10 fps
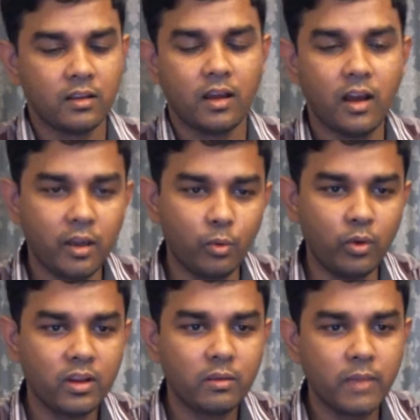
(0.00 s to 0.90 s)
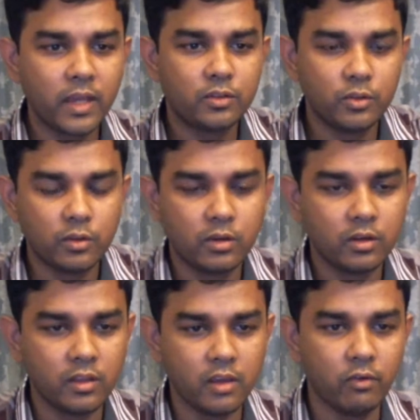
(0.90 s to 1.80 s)
hi welcome back to
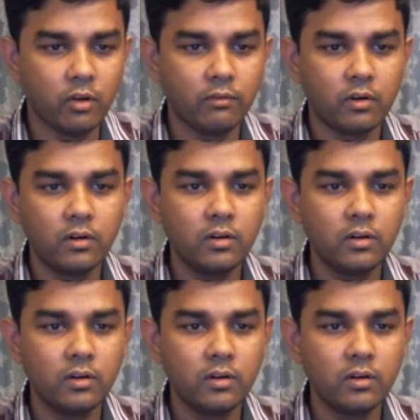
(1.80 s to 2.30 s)
TheEvolver